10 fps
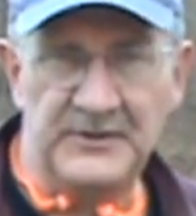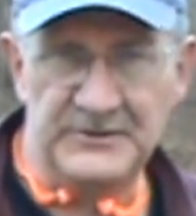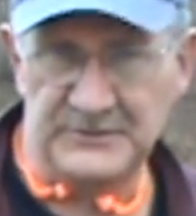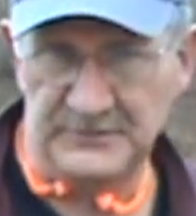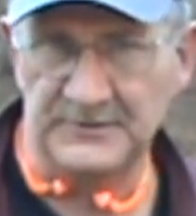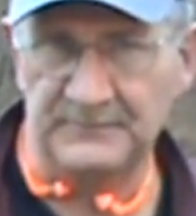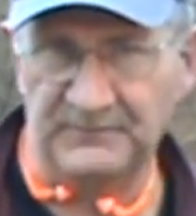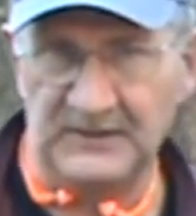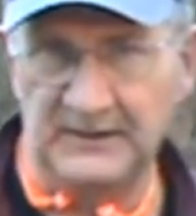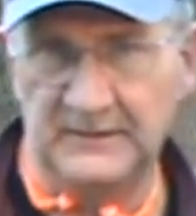pistols,
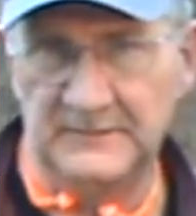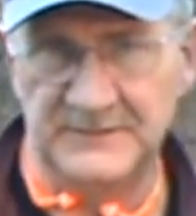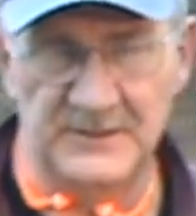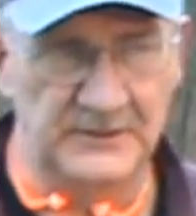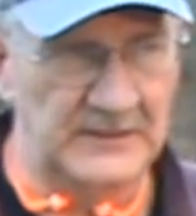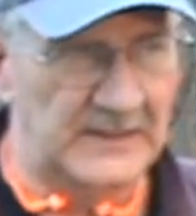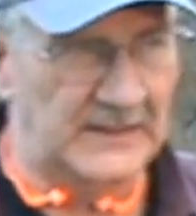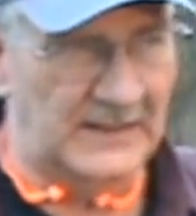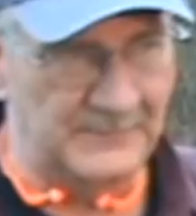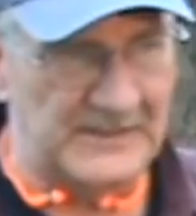so
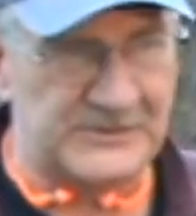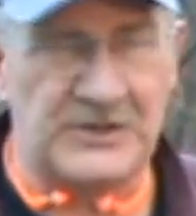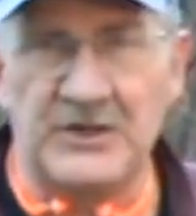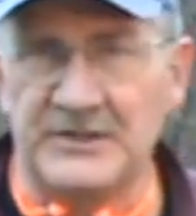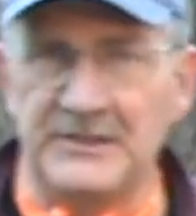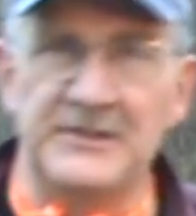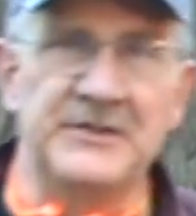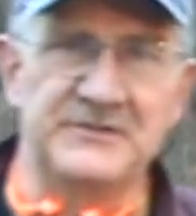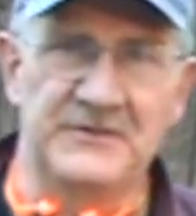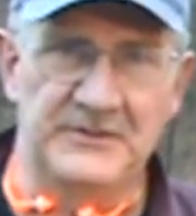I'm not talking to
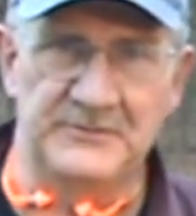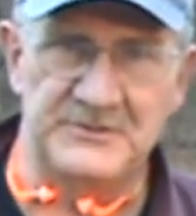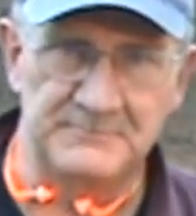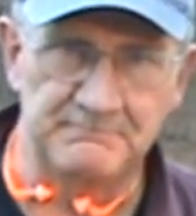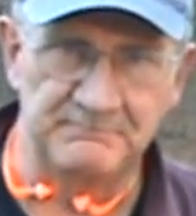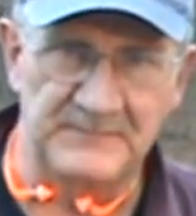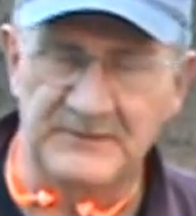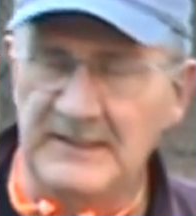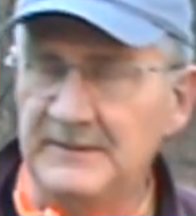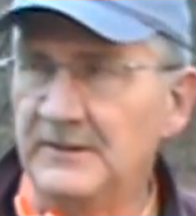those folks,
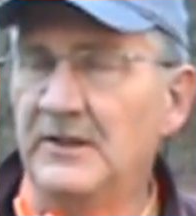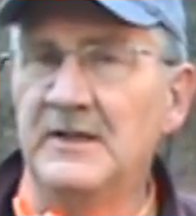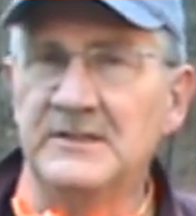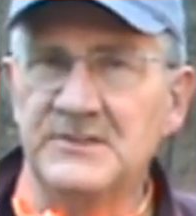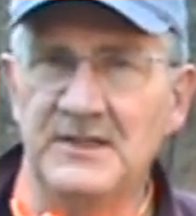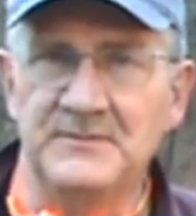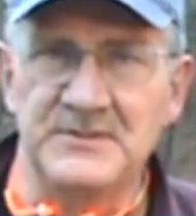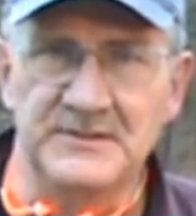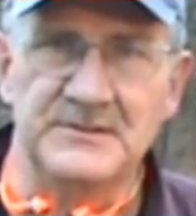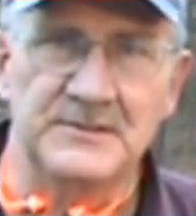all right? There are
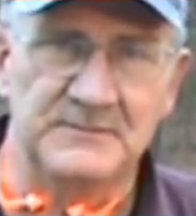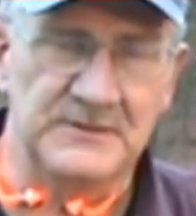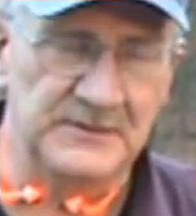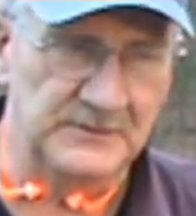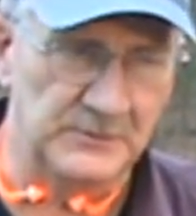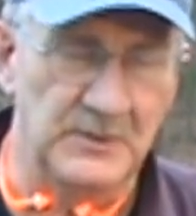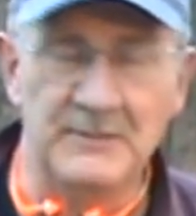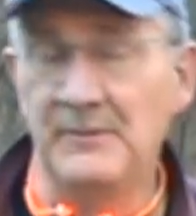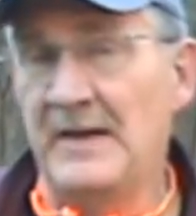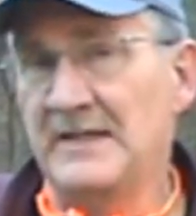exceptions to what
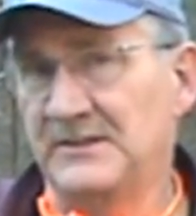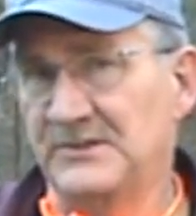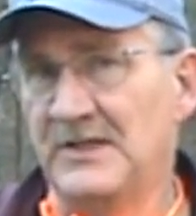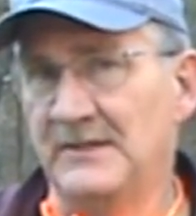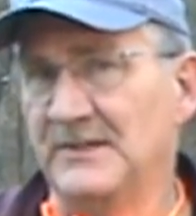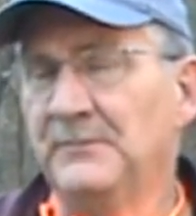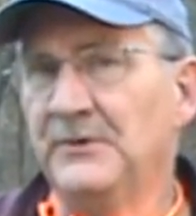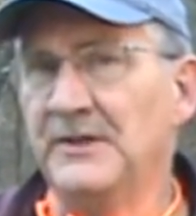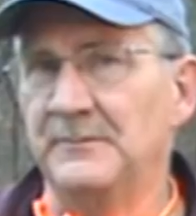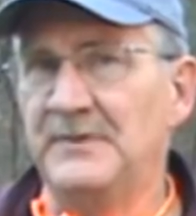I'm about to say, because I'm
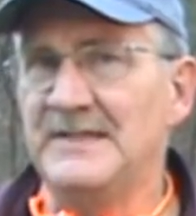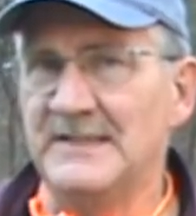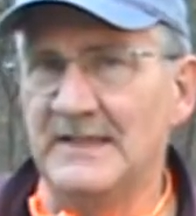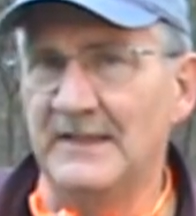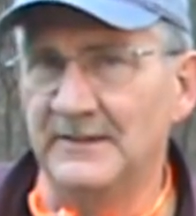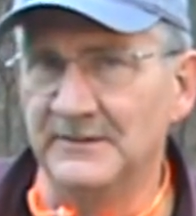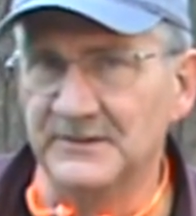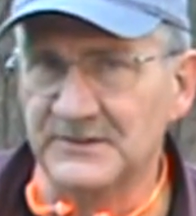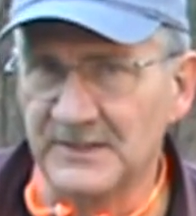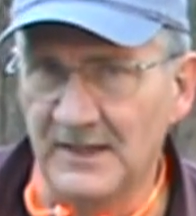pretty opinionated on
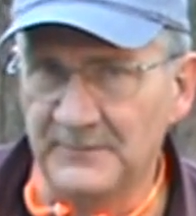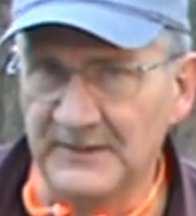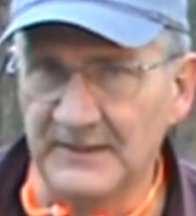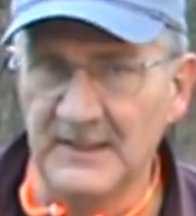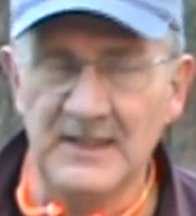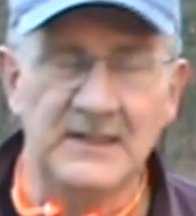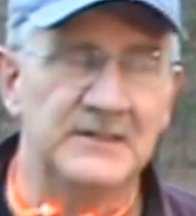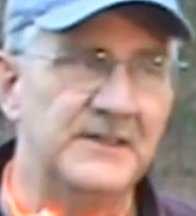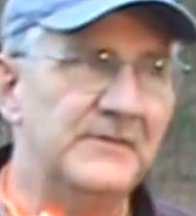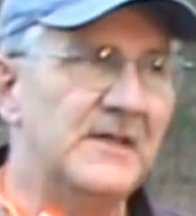this topic,
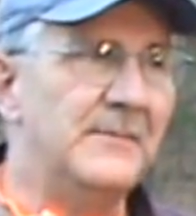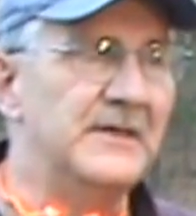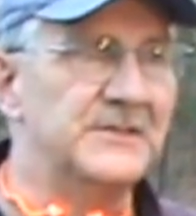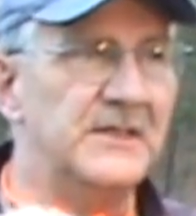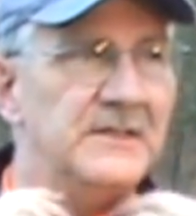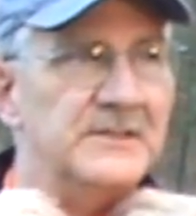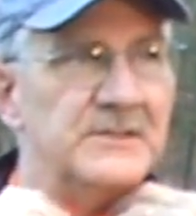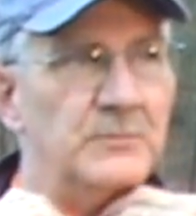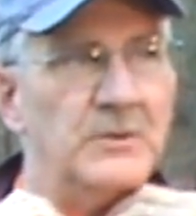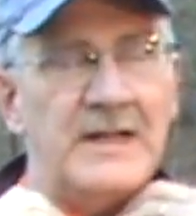because every time I see
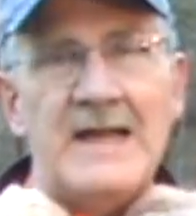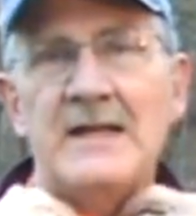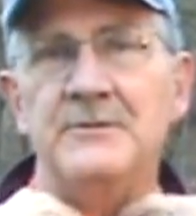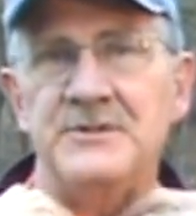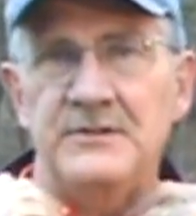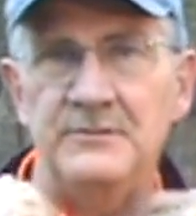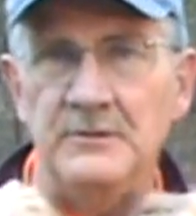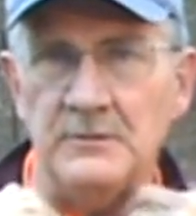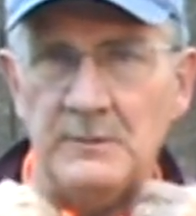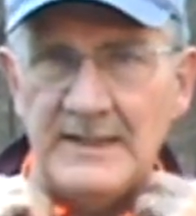this word accuracy
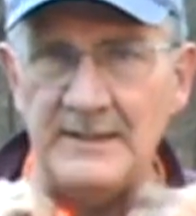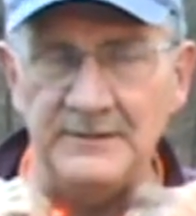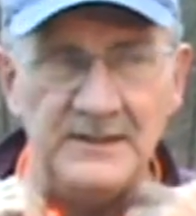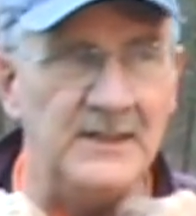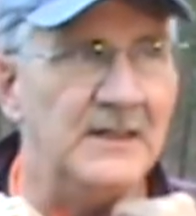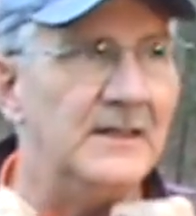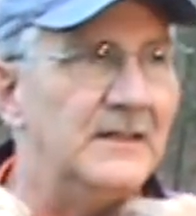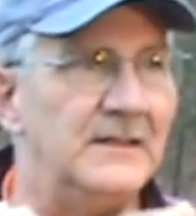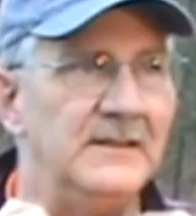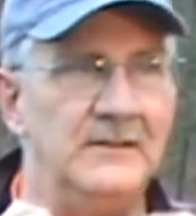thrown around,
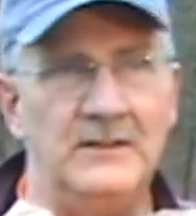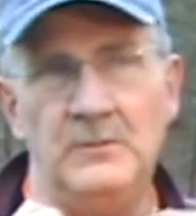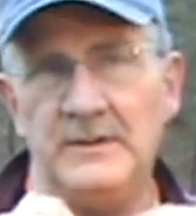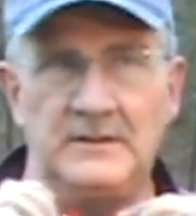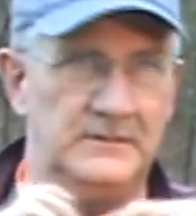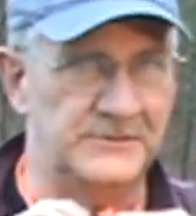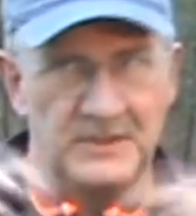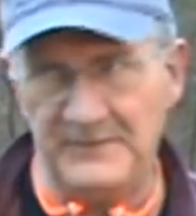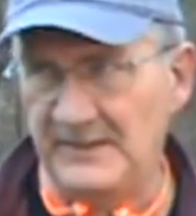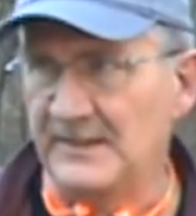I want to
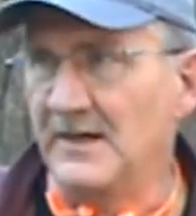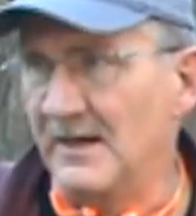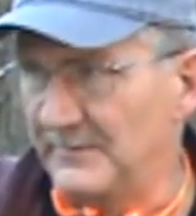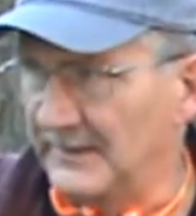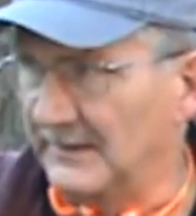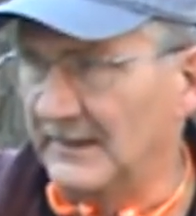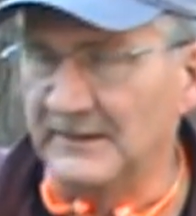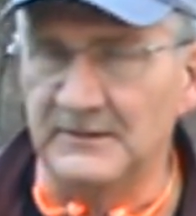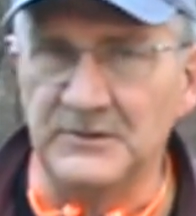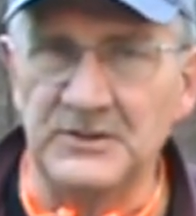jump in and comment.
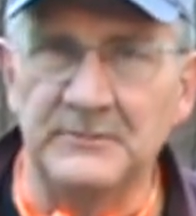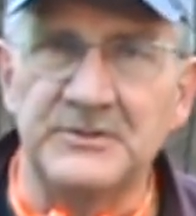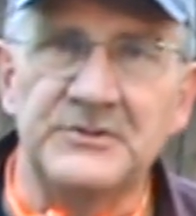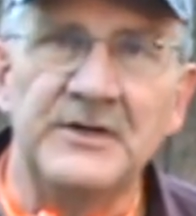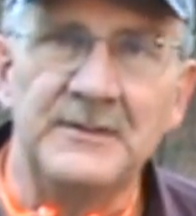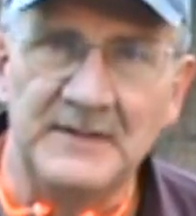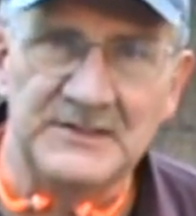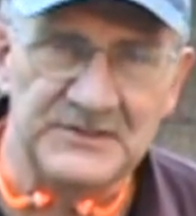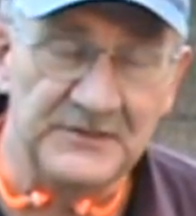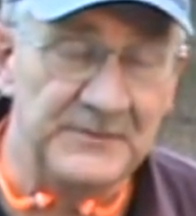I usually restrain
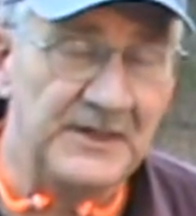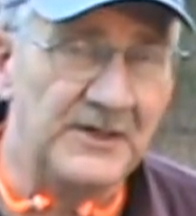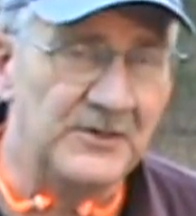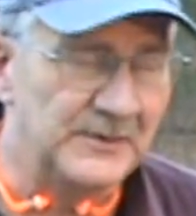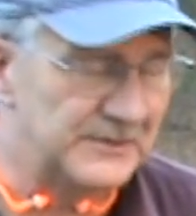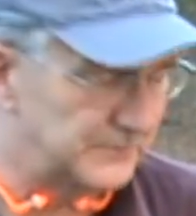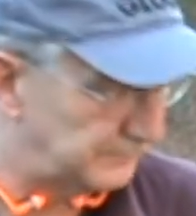myself, but not always.